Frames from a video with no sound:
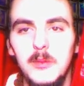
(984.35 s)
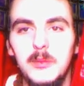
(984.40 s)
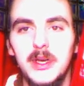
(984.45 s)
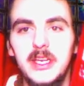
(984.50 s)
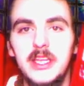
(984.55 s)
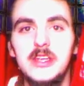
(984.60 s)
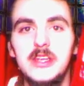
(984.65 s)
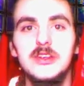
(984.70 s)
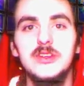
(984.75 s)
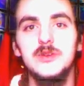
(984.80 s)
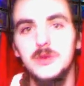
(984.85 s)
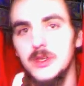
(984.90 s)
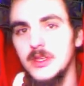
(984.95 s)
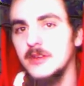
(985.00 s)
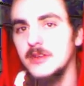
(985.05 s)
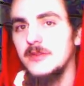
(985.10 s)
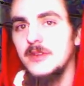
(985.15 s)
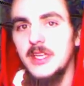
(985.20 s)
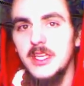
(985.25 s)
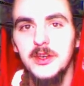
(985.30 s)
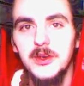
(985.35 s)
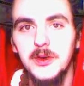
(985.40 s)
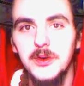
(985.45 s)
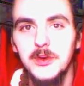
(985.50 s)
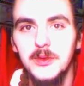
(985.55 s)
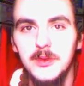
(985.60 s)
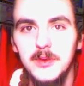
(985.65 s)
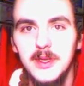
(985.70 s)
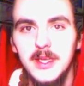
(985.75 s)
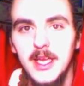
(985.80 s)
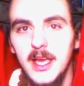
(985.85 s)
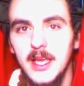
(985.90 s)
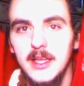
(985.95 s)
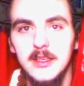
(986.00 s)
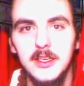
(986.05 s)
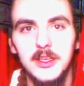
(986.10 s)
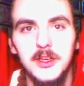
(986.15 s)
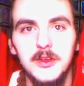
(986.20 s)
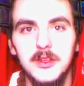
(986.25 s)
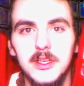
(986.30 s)
But here's where the video,
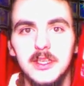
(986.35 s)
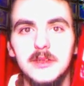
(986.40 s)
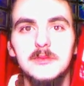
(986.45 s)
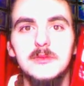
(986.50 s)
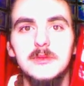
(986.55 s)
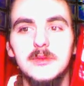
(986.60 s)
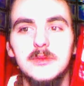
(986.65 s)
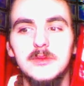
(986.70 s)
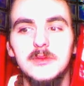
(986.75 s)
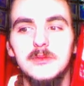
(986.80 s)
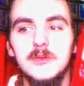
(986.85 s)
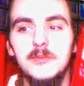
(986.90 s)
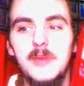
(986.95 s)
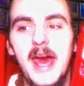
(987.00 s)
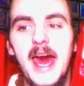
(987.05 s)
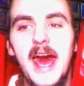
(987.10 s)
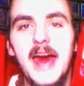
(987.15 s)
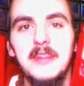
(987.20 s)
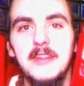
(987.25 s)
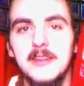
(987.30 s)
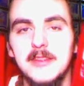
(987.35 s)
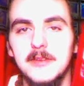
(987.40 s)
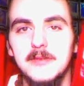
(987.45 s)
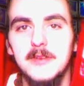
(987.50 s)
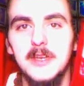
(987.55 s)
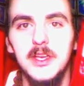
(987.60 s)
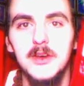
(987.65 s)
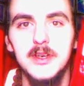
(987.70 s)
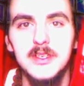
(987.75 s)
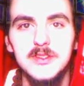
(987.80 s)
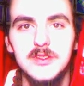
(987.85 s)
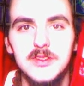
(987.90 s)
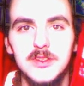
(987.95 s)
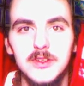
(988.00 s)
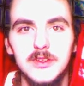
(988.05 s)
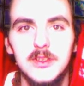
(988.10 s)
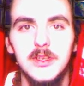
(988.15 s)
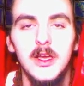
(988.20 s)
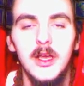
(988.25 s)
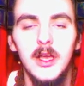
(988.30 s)
the path that the video has
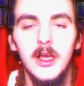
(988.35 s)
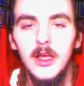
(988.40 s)
turned.